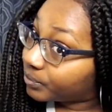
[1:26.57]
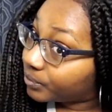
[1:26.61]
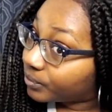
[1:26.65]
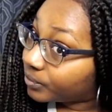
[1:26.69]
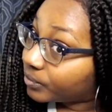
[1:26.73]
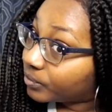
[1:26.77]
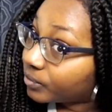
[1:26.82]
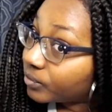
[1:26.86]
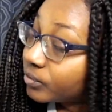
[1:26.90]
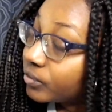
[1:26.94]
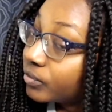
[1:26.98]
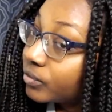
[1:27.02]

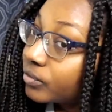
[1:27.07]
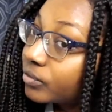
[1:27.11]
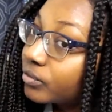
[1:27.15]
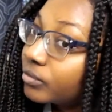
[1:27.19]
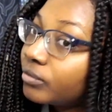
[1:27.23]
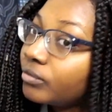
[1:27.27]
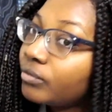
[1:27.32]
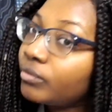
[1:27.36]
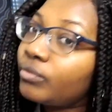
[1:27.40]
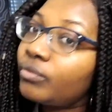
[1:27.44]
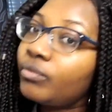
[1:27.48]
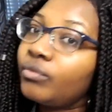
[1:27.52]

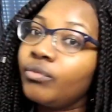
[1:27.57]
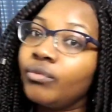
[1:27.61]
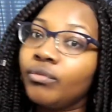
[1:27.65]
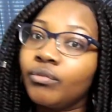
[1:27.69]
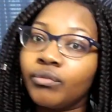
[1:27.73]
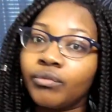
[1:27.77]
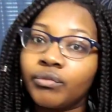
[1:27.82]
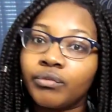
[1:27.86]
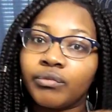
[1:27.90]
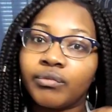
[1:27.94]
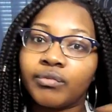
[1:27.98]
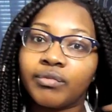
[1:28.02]

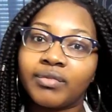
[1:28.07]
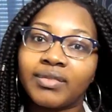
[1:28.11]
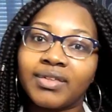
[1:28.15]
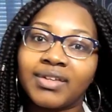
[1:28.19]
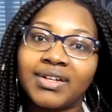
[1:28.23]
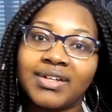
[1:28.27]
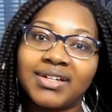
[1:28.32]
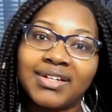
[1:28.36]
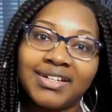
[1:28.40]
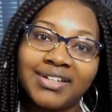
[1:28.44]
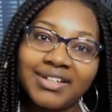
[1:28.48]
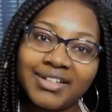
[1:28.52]

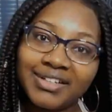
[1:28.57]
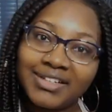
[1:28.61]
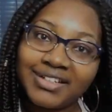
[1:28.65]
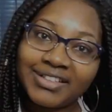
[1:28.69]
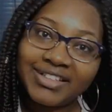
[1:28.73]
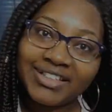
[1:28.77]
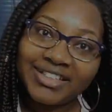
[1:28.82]
[no speech]